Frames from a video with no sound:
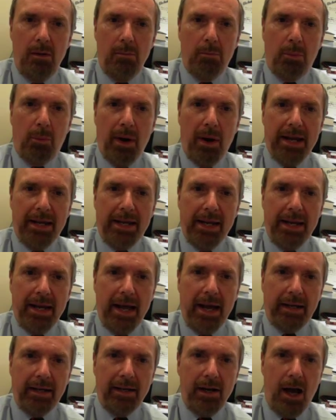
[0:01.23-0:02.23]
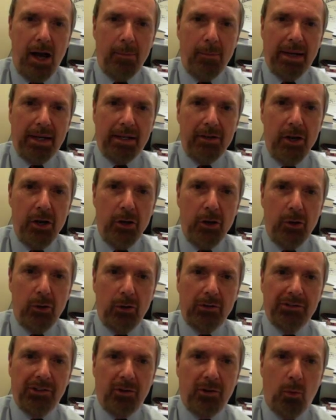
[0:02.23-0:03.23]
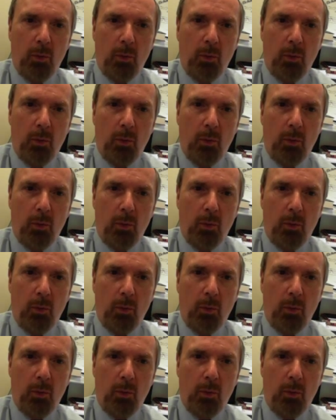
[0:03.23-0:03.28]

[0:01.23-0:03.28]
Breaking economic news,